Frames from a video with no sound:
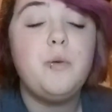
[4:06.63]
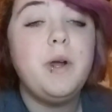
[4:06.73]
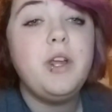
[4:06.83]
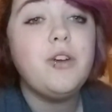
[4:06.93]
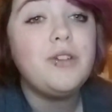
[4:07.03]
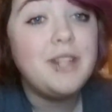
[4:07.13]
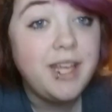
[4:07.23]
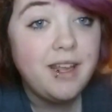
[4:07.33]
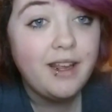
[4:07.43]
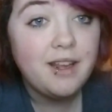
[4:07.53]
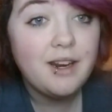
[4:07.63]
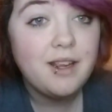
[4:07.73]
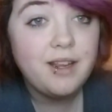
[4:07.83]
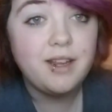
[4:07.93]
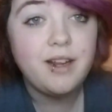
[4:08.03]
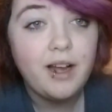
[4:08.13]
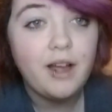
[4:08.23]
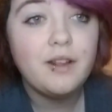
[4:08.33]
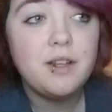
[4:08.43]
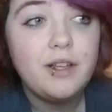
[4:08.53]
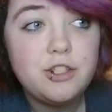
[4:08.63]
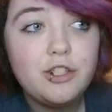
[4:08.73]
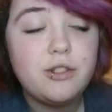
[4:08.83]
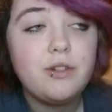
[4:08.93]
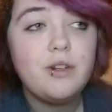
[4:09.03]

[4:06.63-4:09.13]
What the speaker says: What you'll need in college.